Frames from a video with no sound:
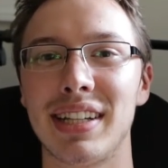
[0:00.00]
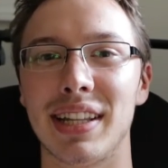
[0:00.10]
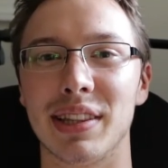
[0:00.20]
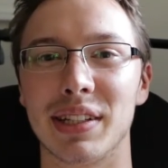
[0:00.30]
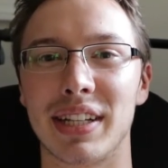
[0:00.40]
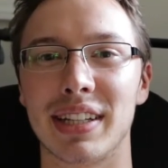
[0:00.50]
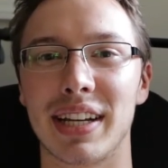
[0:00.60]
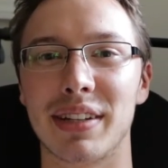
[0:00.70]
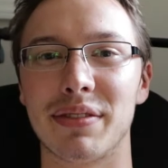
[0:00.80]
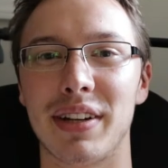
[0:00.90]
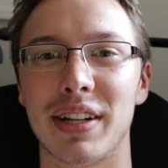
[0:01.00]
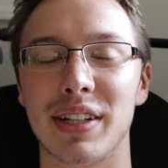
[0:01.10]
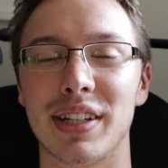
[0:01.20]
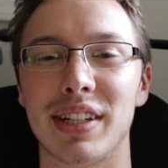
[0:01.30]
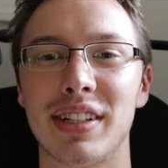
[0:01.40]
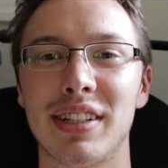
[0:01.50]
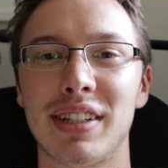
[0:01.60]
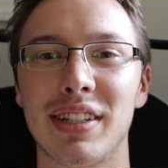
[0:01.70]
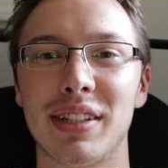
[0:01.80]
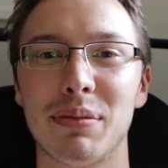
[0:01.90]
and looking like a failure,
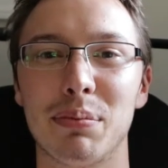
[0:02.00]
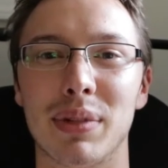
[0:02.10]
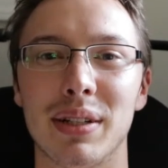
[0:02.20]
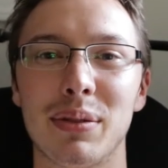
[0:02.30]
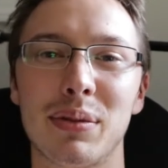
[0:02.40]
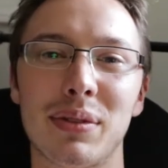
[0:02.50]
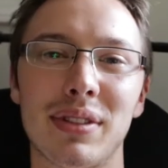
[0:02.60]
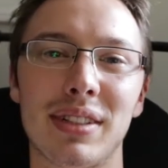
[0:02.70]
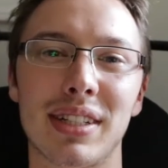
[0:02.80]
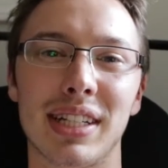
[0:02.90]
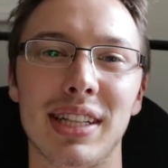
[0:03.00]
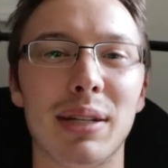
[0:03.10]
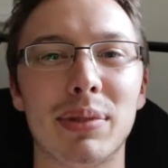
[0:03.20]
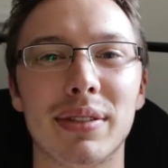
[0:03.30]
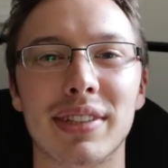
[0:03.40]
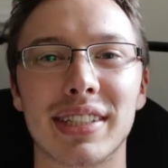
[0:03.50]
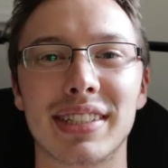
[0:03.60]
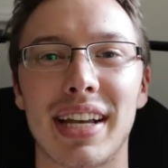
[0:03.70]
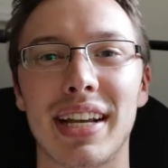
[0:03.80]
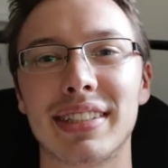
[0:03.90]
but a glimpse of
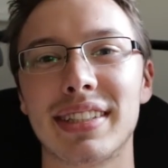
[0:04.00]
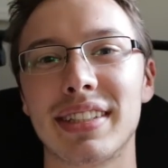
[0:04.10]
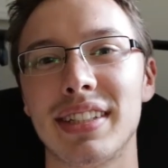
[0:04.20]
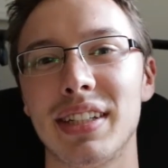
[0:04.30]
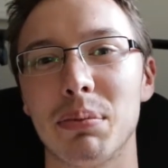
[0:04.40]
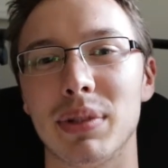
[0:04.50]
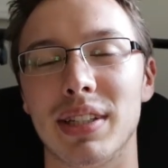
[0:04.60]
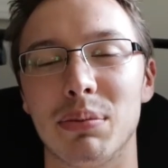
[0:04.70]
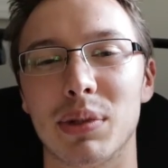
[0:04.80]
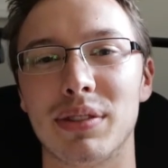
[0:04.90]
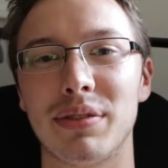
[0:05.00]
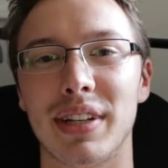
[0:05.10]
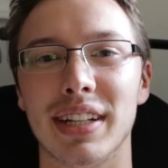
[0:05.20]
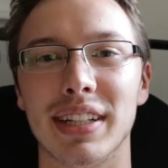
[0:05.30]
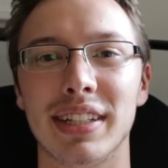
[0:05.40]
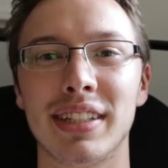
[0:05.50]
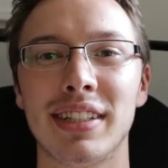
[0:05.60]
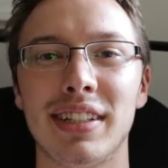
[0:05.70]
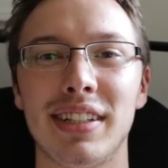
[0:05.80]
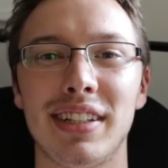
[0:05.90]
success, but then more failing
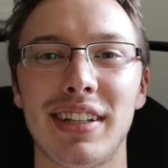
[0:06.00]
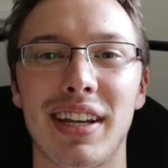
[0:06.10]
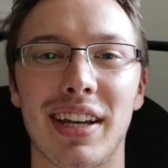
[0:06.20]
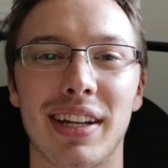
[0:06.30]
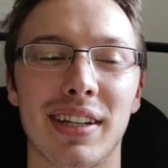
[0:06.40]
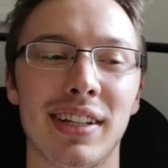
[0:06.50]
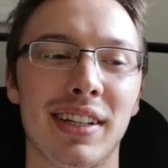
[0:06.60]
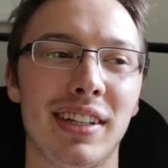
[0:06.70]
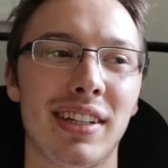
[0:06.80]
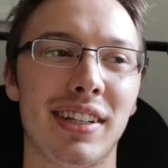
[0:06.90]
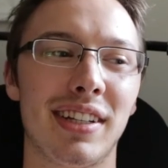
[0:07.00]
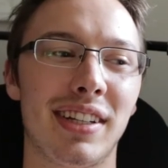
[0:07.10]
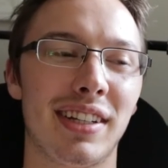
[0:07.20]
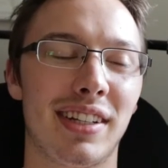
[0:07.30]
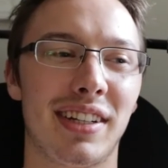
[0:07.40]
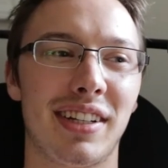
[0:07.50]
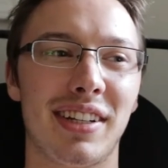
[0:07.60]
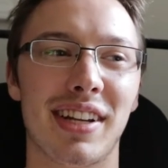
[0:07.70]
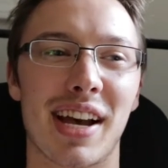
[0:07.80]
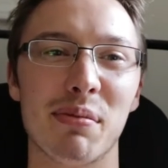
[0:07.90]
and
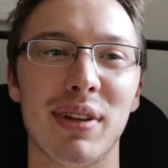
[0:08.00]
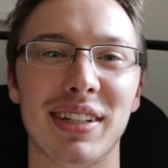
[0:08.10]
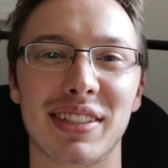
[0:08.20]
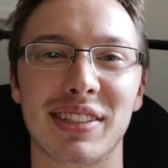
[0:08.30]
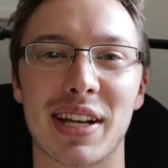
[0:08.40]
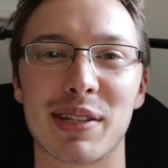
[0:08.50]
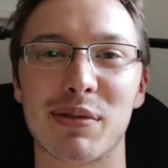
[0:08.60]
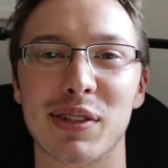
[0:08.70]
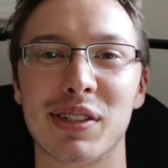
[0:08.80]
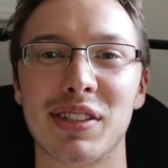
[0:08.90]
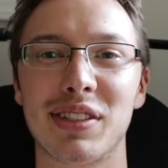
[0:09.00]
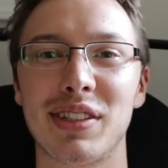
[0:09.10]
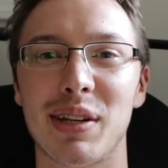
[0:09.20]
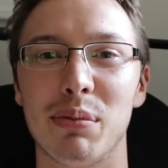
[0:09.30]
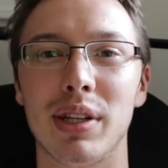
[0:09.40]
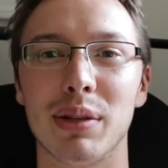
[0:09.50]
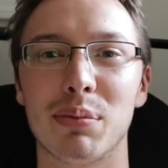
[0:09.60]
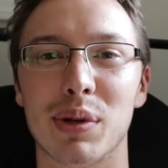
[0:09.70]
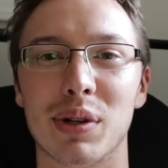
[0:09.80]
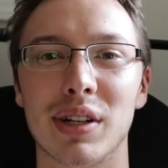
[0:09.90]
not being successful and being
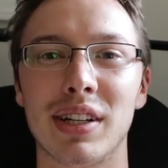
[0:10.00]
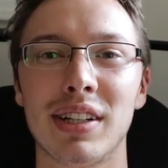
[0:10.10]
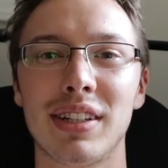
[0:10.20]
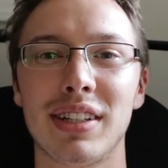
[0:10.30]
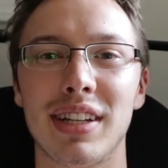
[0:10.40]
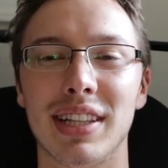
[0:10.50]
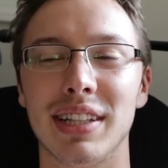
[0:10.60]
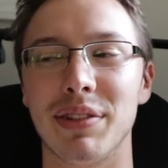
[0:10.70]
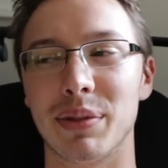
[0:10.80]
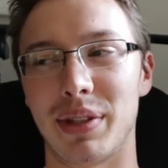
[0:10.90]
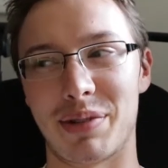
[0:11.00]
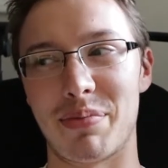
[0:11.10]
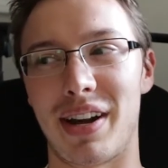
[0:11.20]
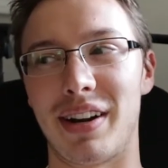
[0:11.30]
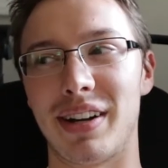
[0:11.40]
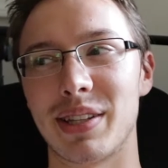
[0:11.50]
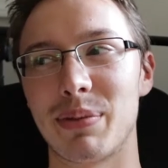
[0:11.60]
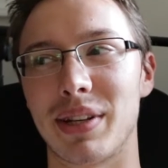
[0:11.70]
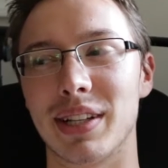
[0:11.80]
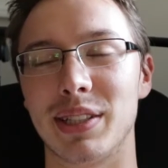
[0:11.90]
poor and living with your parents
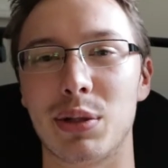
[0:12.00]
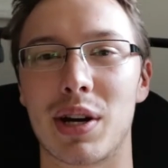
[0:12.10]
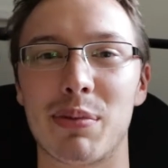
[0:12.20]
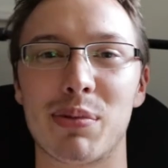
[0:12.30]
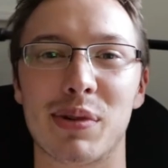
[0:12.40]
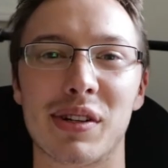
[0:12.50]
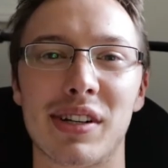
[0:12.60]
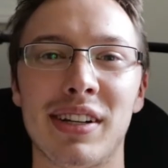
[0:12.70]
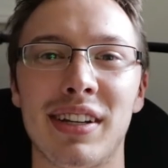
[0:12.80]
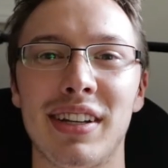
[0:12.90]
because you are poor.